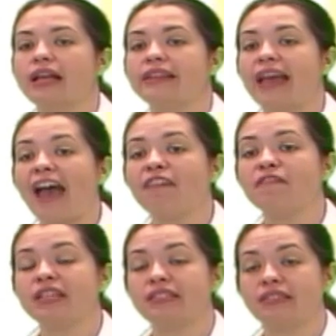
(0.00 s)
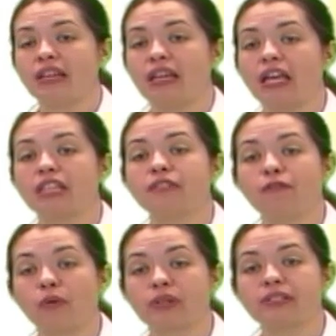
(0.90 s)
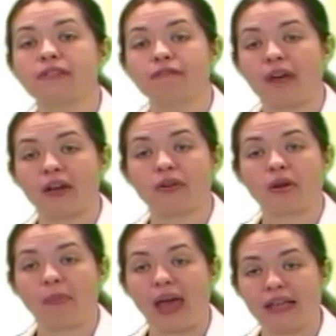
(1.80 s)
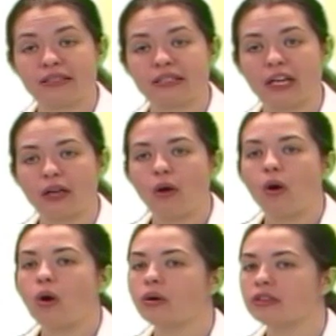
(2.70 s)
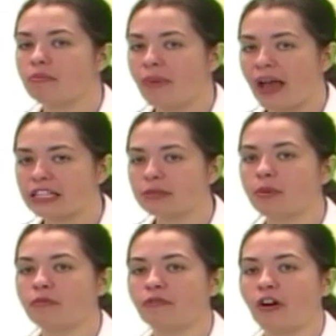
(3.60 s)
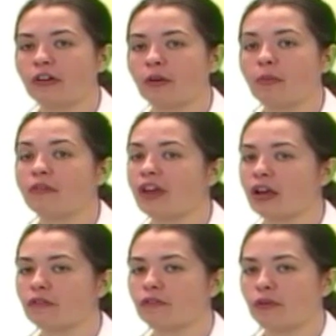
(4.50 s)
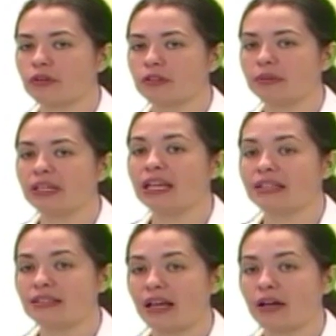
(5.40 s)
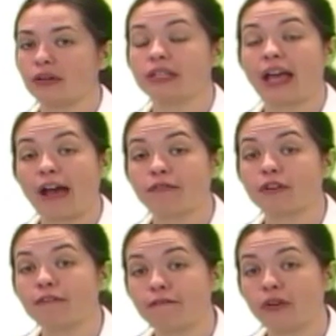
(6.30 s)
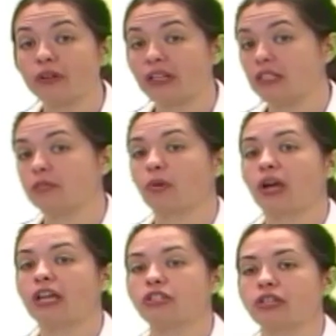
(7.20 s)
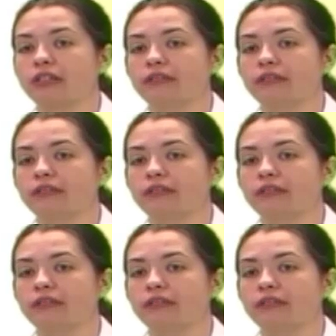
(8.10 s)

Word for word: The FVC is forced vital capacity, or the maximum volume of air forcibly exhaled after a full inspiration.